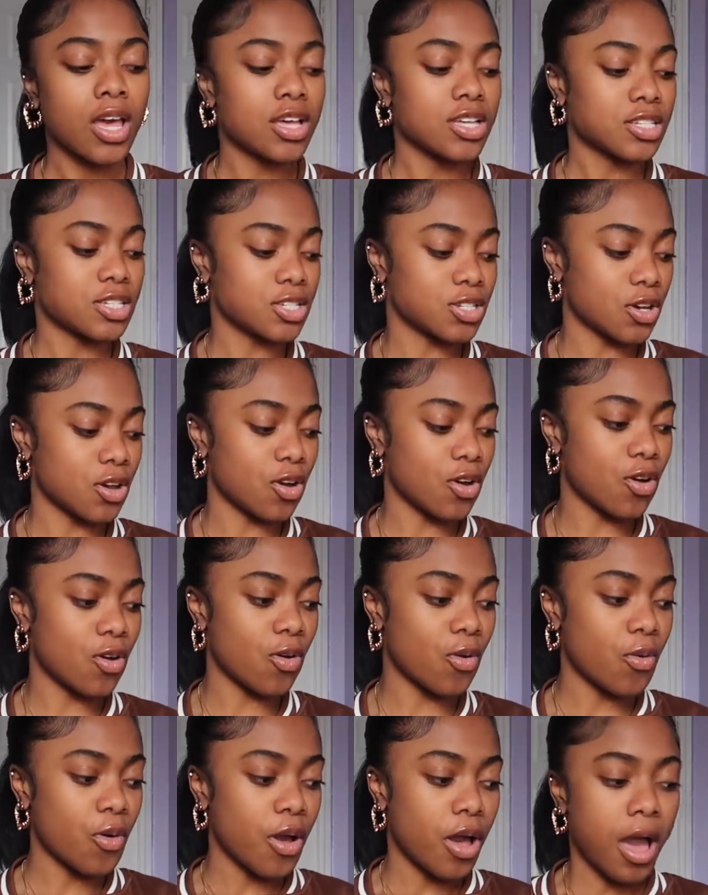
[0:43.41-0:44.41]

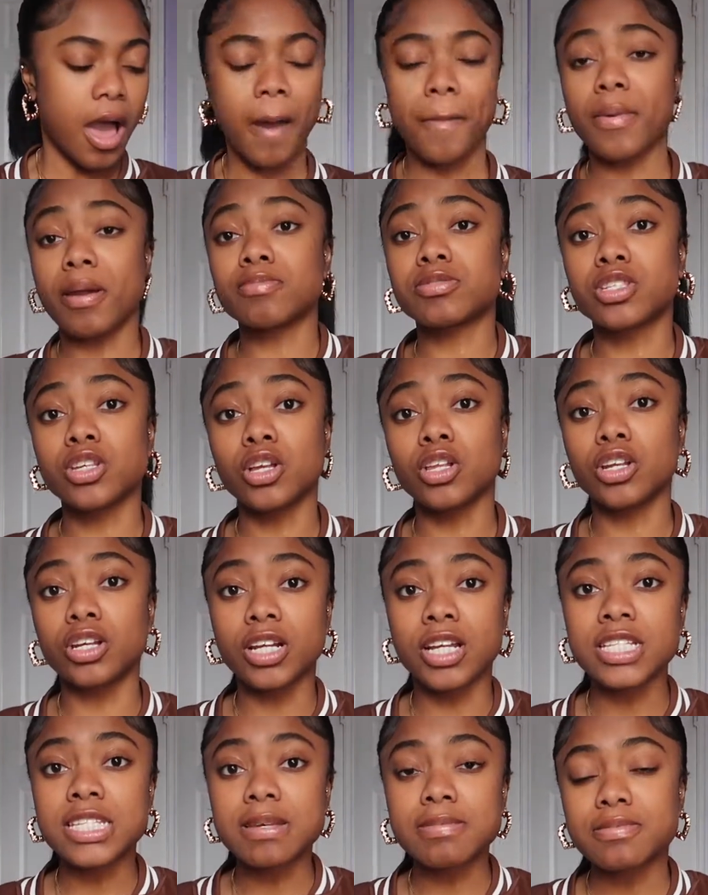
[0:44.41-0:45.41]
So I mean, I'm still
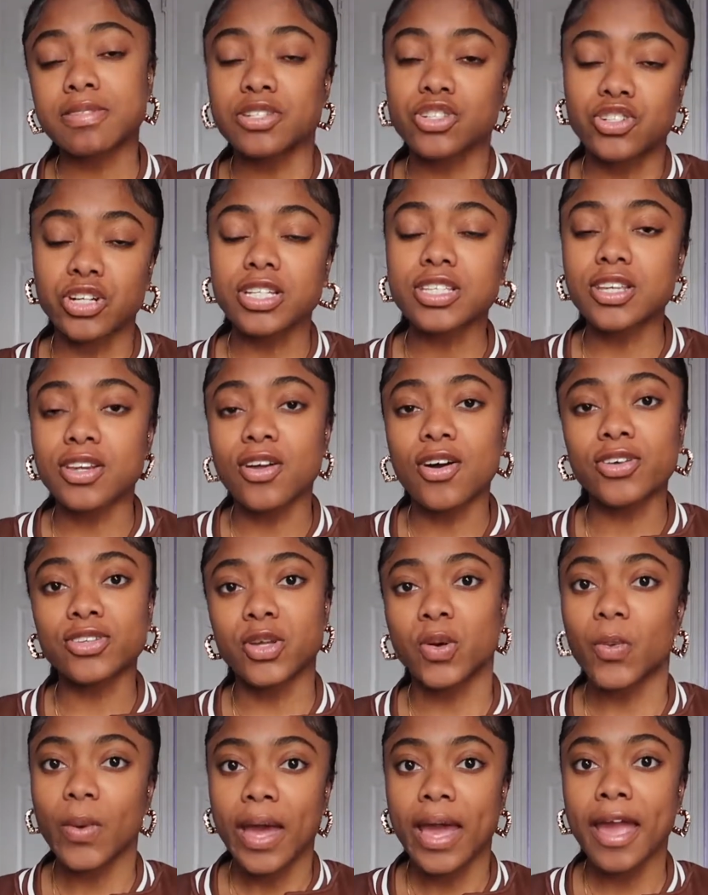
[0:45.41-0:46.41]
learning tips and tricks along
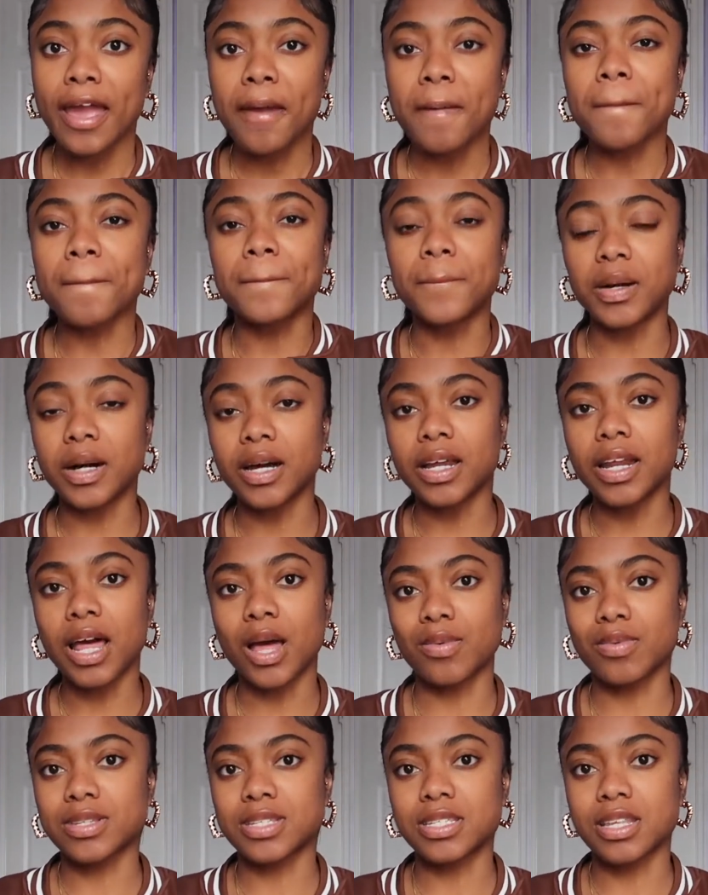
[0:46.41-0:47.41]
the way, but I
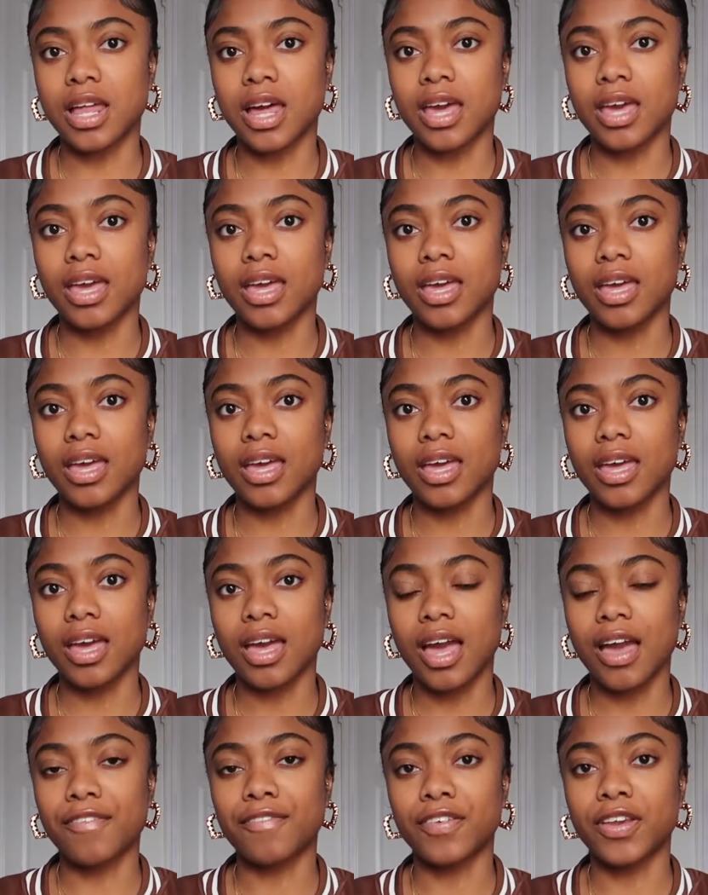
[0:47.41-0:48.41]
was like,
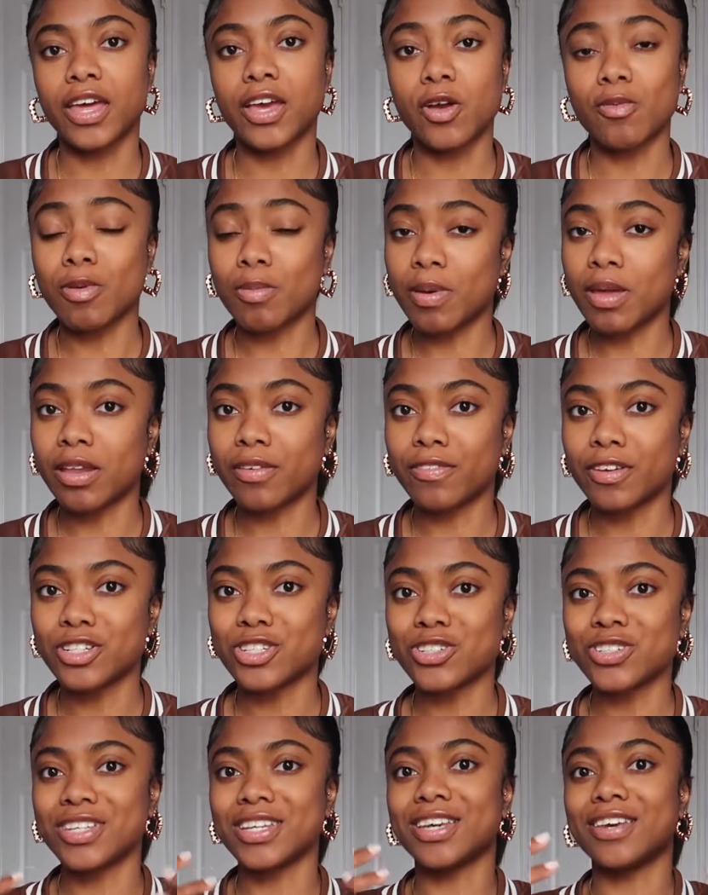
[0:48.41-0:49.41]
I feel like it would be
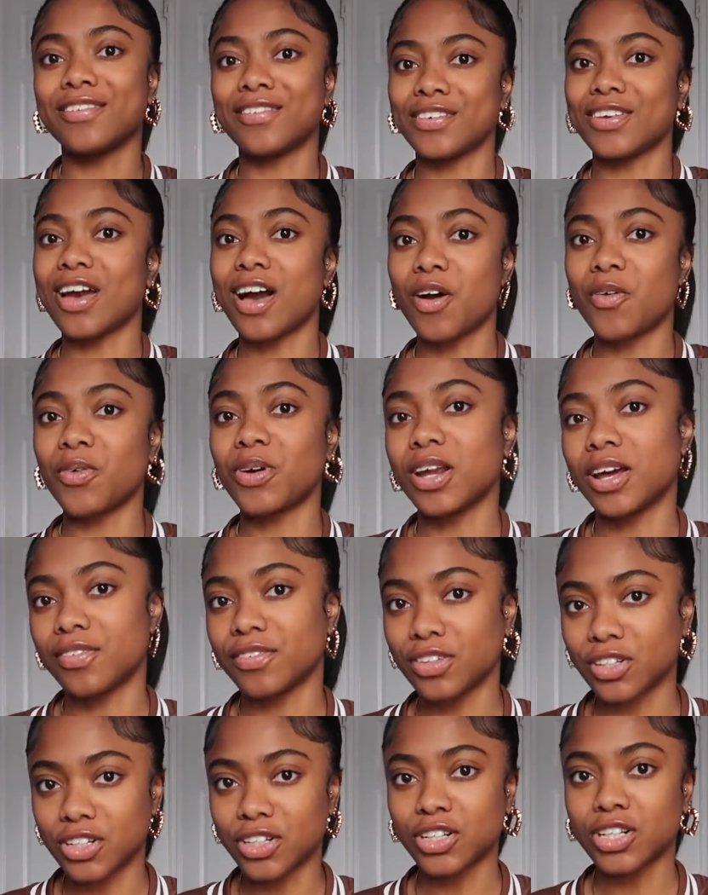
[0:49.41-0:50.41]
beneficial to give y'all what I've
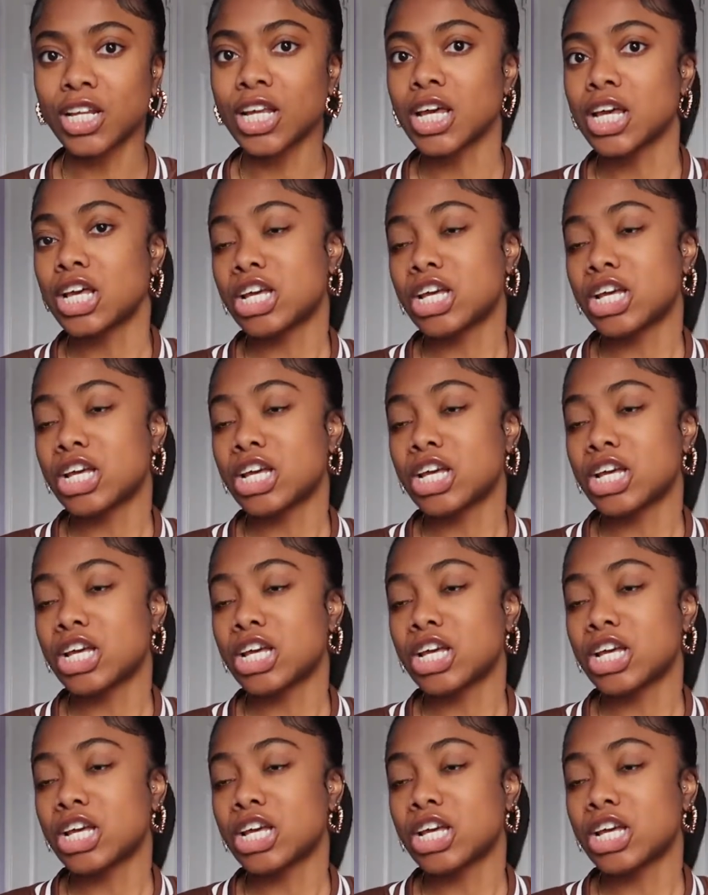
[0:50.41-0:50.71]
learned.